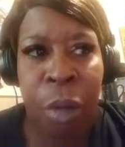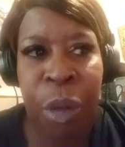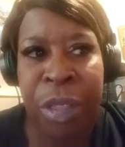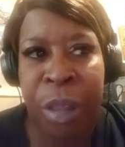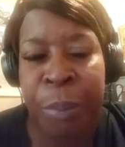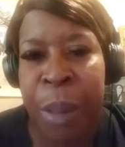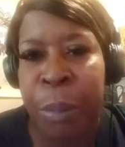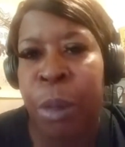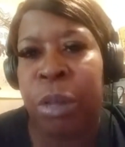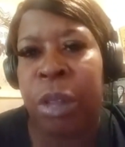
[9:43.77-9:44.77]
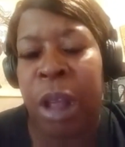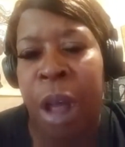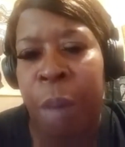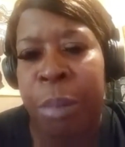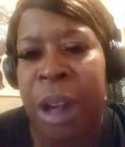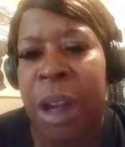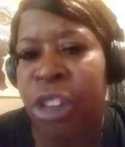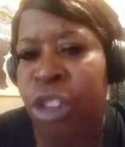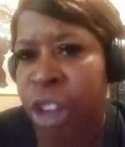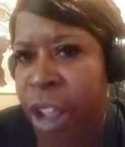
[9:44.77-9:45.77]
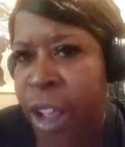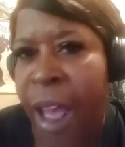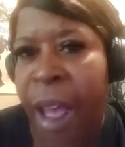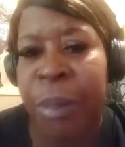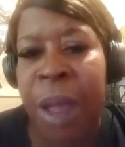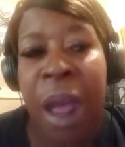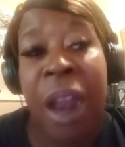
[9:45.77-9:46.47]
with the people, the company that she kept,